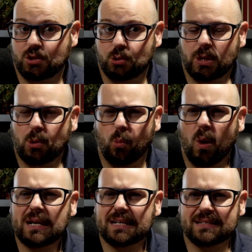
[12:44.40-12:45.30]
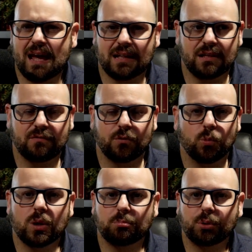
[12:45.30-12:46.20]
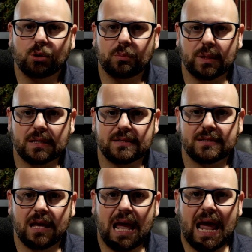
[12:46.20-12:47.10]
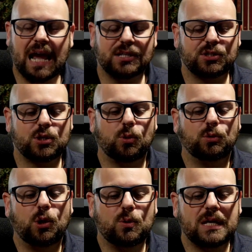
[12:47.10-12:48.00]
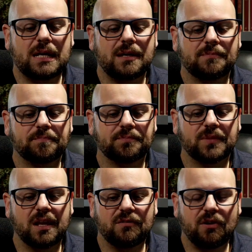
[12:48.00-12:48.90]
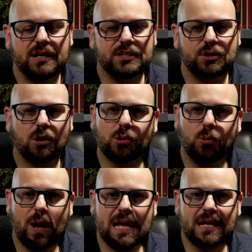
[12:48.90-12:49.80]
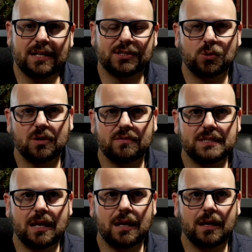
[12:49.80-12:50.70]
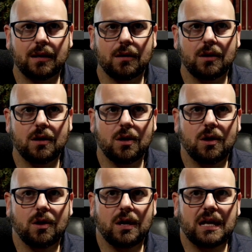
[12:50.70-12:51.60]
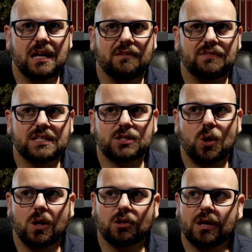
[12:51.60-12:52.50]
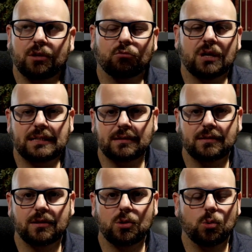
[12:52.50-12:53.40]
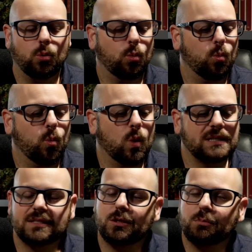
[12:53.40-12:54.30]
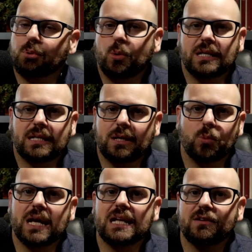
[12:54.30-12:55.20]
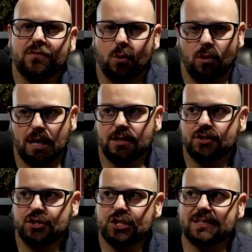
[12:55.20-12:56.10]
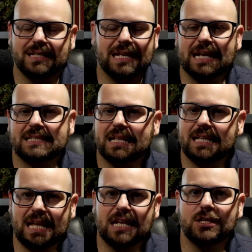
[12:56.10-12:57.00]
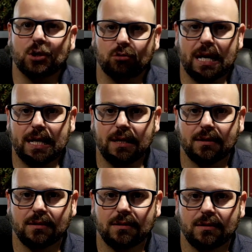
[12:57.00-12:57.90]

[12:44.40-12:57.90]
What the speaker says: doing what exactly? For what purpose? And so Loki, in a very dark way, is sort of saying, if this is all already written, what's the point in waiting for it? Just get to the end already.